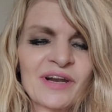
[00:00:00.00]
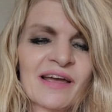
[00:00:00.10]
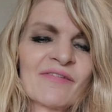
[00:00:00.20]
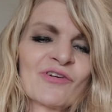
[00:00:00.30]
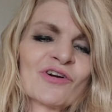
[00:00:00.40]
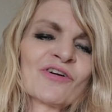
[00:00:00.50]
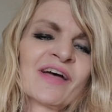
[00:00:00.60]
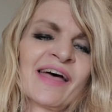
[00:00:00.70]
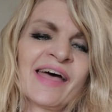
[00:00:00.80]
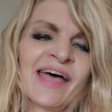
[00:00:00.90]
or whatever,
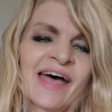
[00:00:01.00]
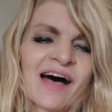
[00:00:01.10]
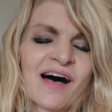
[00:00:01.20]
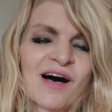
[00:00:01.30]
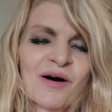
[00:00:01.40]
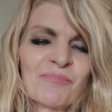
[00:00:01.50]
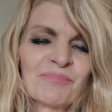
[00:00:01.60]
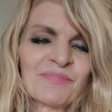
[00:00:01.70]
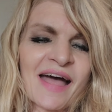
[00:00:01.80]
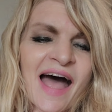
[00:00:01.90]

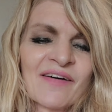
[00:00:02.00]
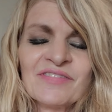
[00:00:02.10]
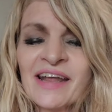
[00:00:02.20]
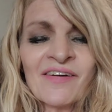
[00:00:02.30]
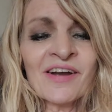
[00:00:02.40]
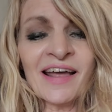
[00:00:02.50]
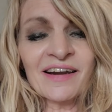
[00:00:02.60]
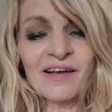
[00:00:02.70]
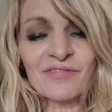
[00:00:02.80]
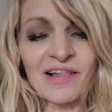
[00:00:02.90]
I've never
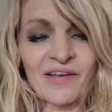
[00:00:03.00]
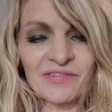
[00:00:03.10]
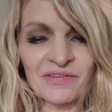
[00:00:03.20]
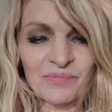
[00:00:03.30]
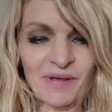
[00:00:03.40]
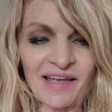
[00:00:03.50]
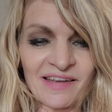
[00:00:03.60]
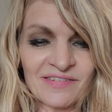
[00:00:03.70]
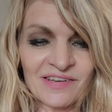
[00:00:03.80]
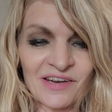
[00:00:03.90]
had enough closet
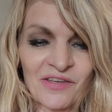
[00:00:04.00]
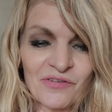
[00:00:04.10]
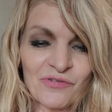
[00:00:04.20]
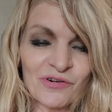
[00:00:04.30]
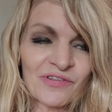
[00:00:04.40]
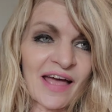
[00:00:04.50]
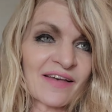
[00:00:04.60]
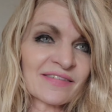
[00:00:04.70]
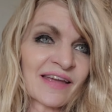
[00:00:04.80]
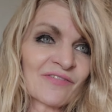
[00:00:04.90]
space. You know, the first
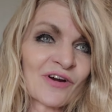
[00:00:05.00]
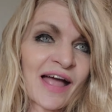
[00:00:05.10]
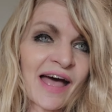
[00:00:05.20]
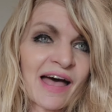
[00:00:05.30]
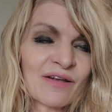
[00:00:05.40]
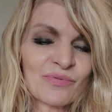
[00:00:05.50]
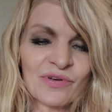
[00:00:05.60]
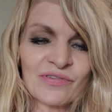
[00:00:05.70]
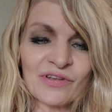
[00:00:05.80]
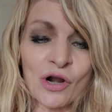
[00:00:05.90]
house I ever had
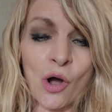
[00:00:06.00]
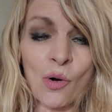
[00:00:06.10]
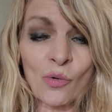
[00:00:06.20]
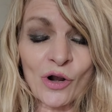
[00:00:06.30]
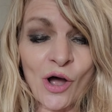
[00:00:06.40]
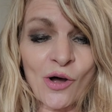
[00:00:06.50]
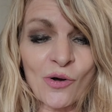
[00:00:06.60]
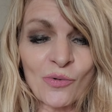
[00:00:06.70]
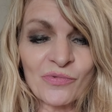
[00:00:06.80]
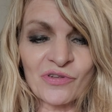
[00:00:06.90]
was an old
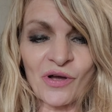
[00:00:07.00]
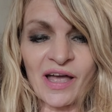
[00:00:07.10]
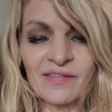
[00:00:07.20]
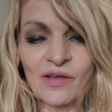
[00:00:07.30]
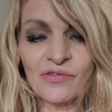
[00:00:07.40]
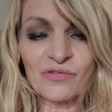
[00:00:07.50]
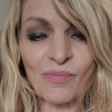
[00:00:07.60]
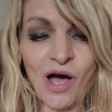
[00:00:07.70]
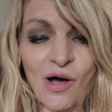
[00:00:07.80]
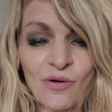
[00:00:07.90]
home, so it had those
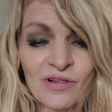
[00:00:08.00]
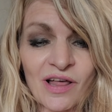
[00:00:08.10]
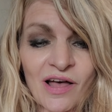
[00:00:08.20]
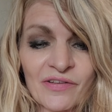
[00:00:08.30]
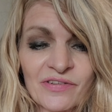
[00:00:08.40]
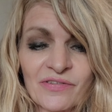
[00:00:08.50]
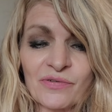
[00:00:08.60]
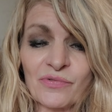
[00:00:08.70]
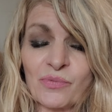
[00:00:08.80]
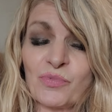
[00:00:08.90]
small
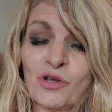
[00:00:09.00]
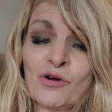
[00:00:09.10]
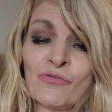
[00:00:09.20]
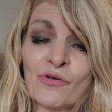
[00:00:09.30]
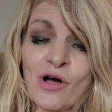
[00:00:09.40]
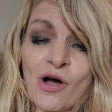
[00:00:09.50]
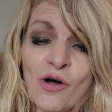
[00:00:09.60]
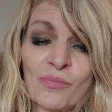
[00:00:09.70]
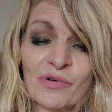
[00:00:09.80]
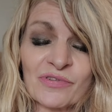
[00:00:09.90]
closets. It was a beautiful
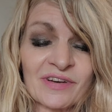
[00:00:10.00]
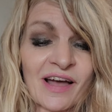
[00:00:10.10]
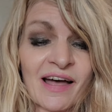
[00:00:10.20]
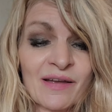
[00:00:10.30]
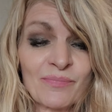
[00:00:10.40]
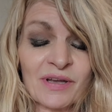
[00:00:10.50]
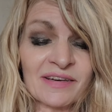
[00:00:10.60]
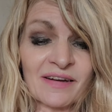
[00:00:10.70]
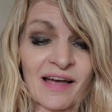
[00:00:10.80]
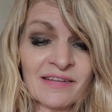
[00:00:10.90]
home. It was a
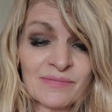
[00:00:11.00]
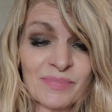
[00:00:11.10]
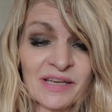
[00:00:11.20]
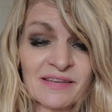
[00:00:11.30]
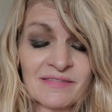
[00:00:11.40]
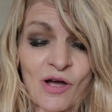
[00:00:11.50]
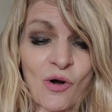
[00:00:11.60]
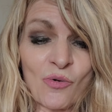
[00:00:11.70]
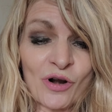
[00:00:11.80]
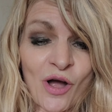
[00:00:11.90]
nice big
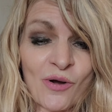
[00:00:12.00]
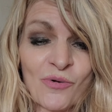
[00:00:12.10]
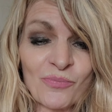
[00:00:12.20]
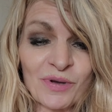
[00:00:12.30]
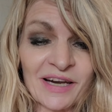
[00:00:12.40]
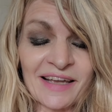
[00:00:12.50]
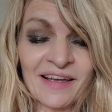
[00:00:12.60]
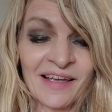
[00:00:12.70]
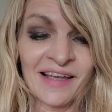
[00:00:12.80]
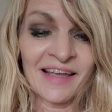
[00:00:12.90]
old home, but it